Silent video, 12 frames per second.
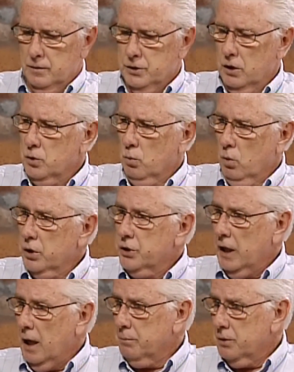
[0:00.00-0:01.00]
sheltered
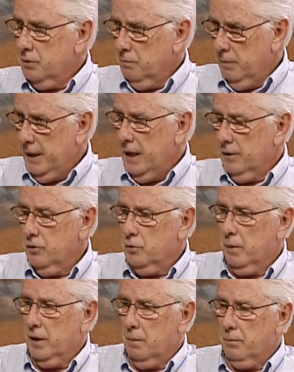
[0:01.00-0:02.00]
workshops began to
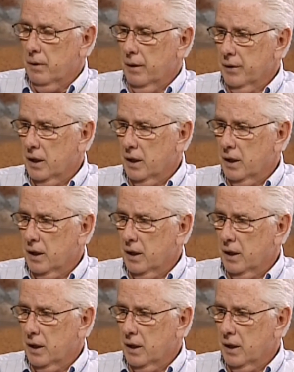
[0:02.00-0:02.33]
spring up around